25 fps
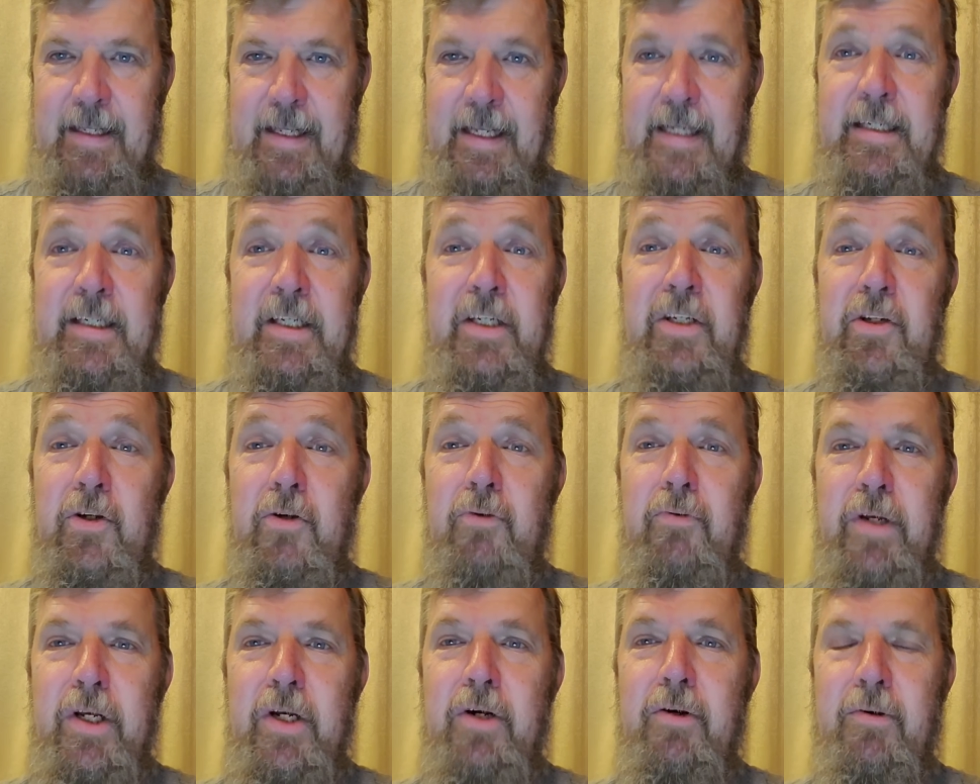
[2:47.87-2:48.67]
This is
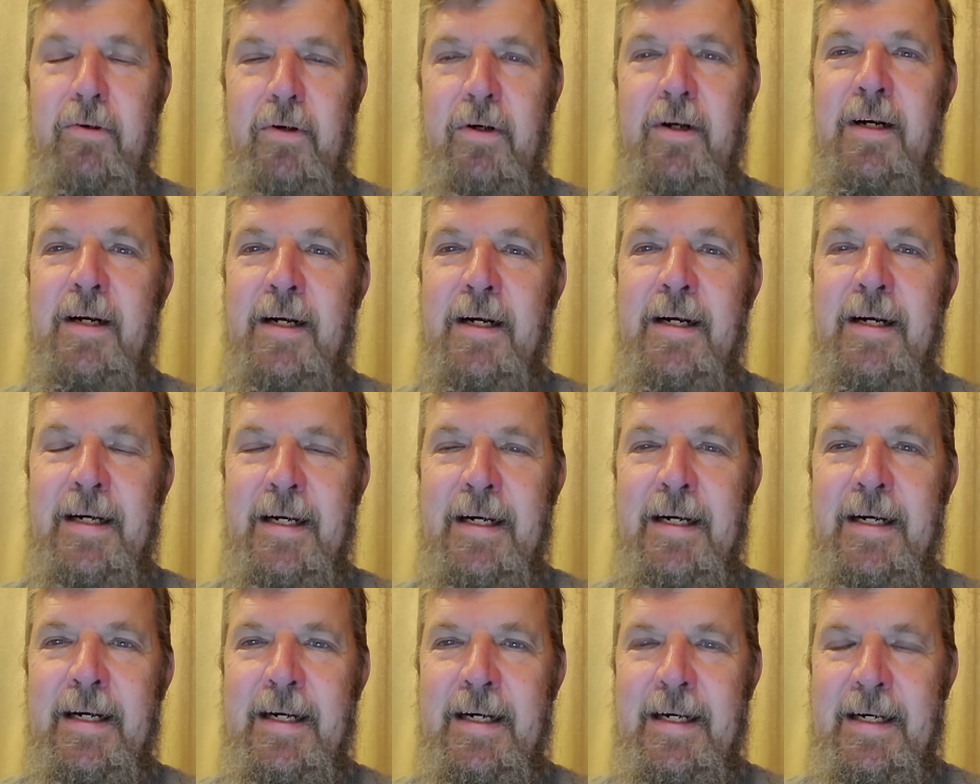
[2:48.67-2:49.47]
who you're
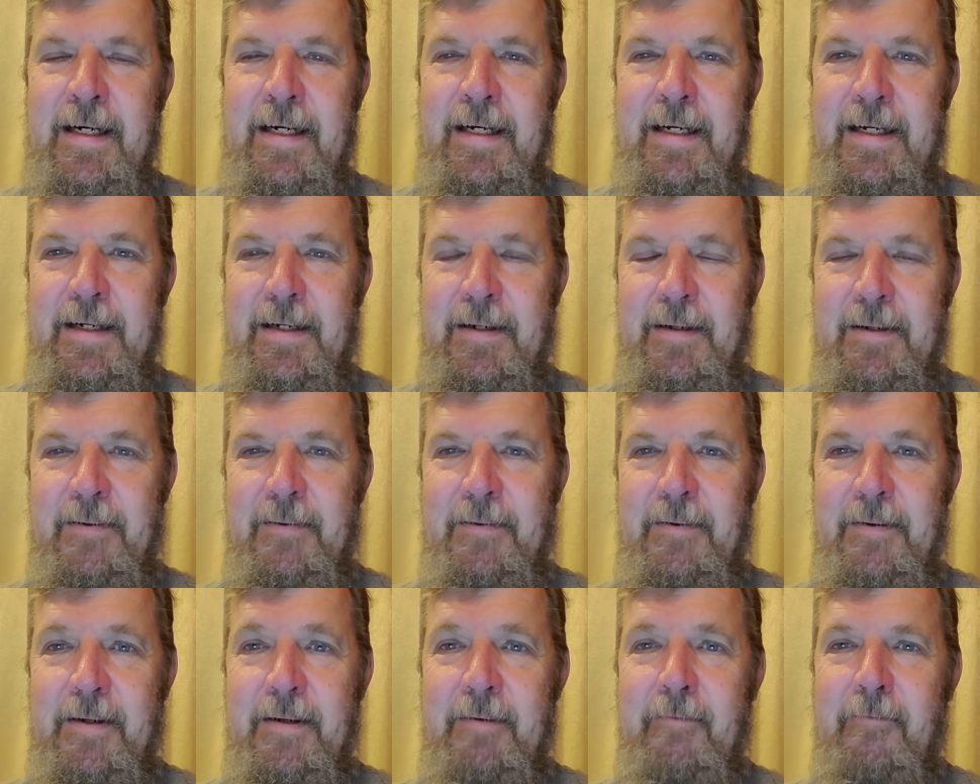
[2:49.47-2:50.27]

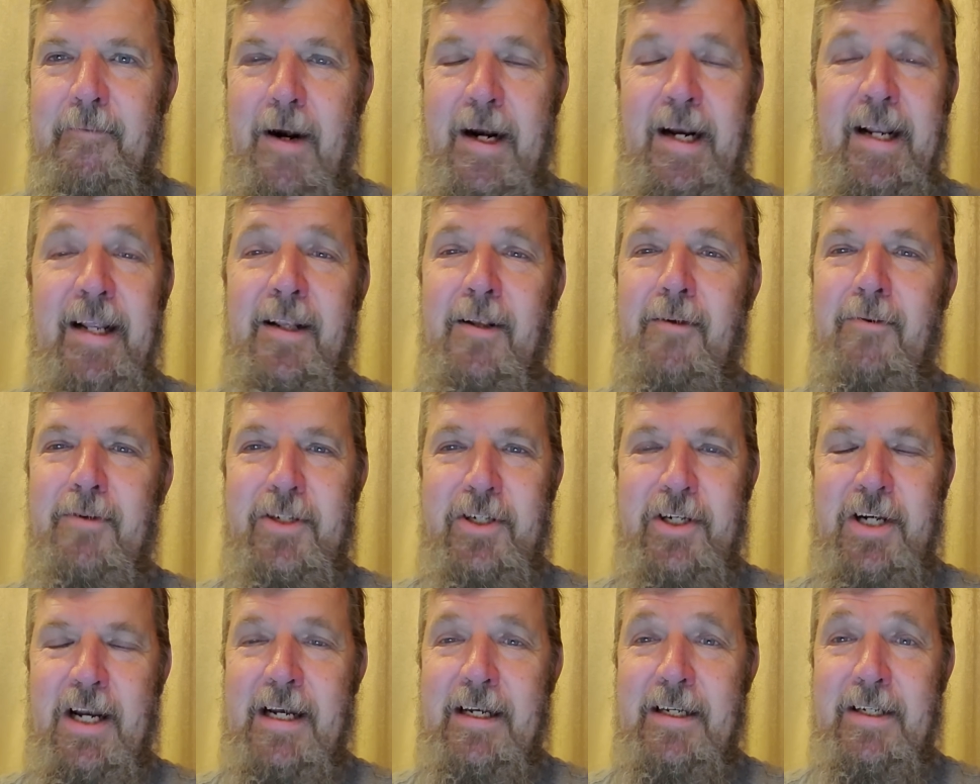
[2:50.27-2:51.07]
writing those
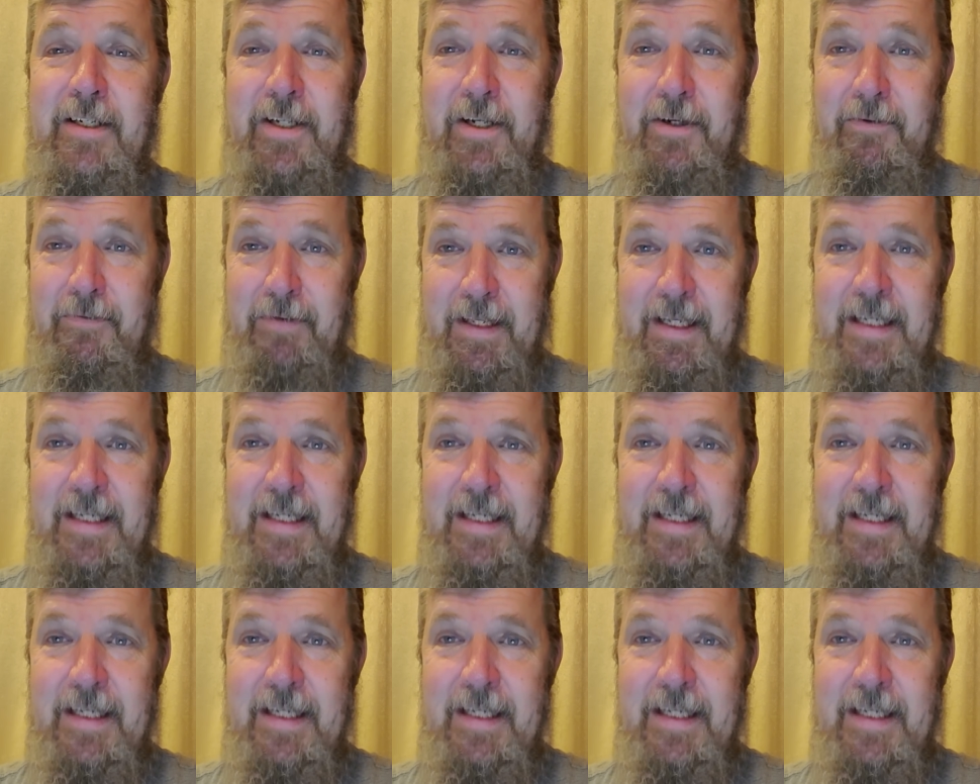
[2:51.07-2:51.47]
checks to.